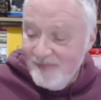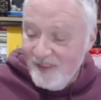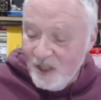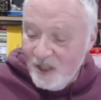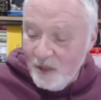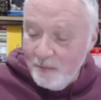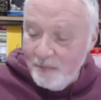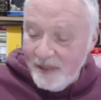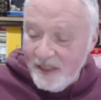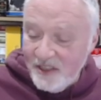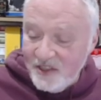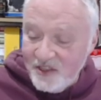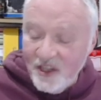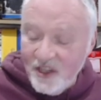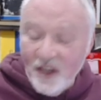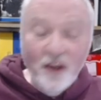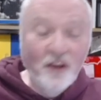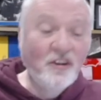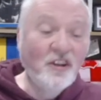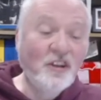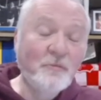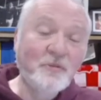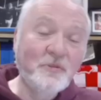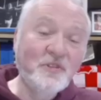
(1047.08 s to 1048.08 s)
completing
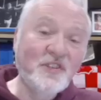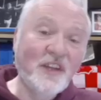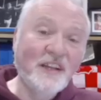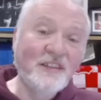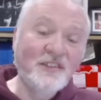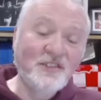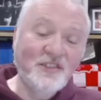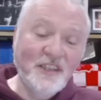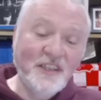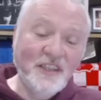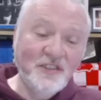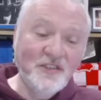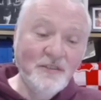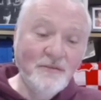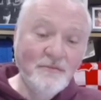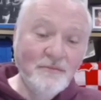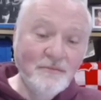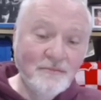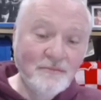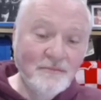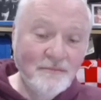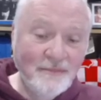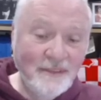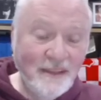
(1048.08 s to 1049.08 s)
100% season,
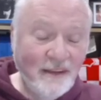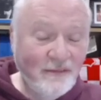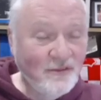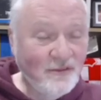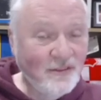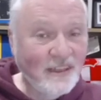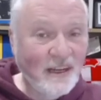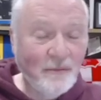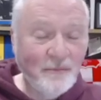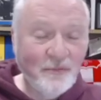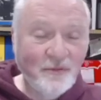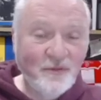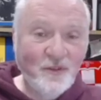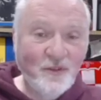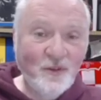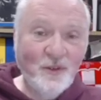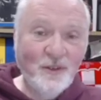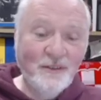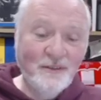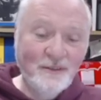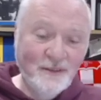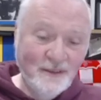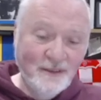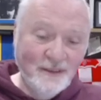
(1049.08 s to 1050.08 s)
never done that
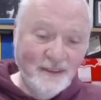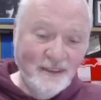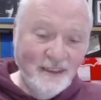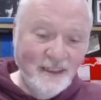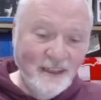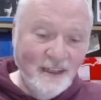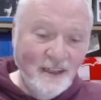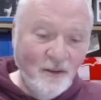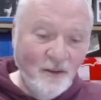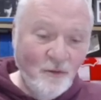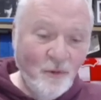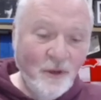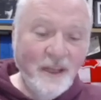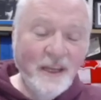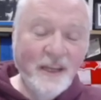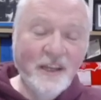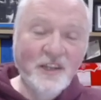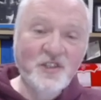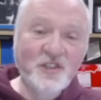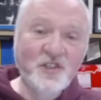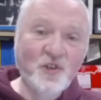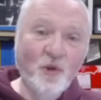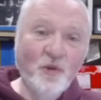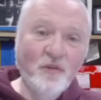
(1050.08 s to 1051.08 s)
before. Winning
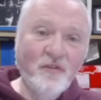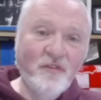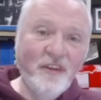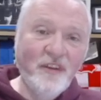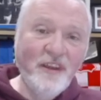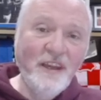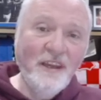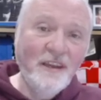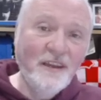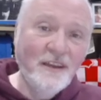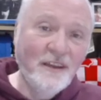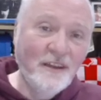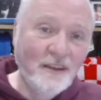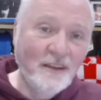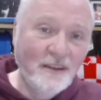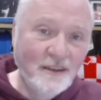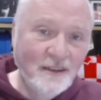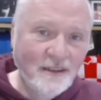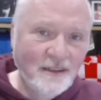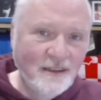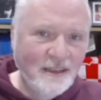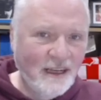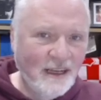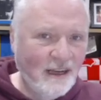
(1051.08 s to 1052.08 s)
a trophy,
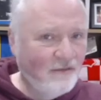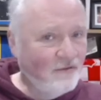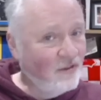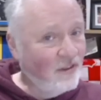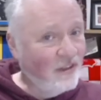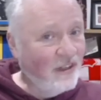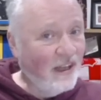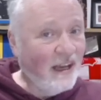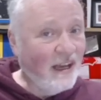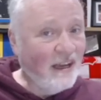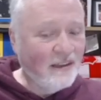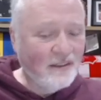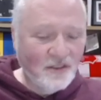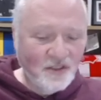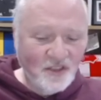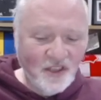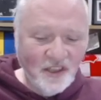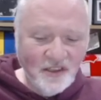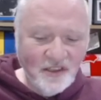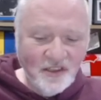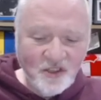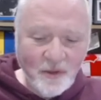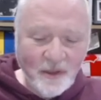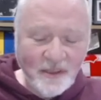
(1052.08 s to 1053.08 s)
haven't done that
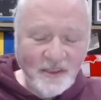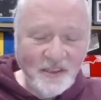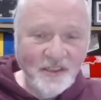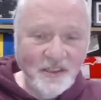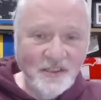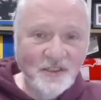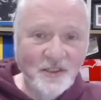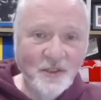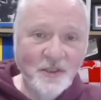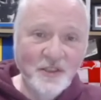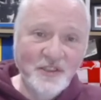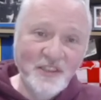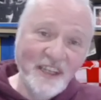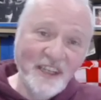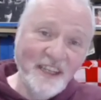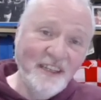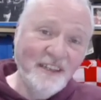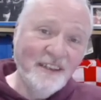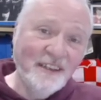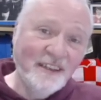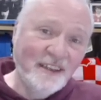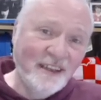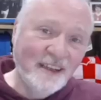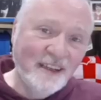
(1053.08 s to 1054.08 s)
since
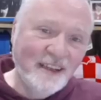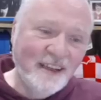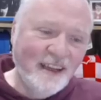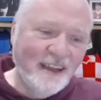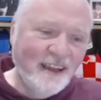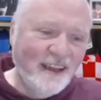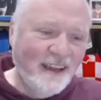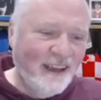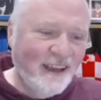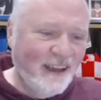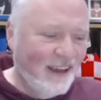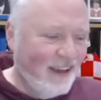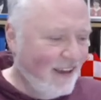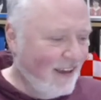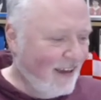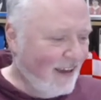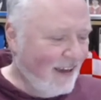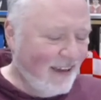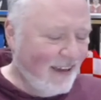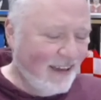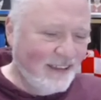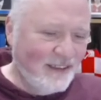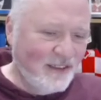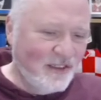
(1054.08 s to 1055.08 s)
2013,
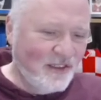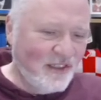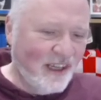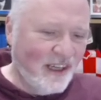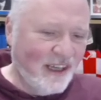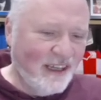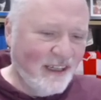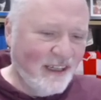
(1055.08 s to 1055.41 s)
and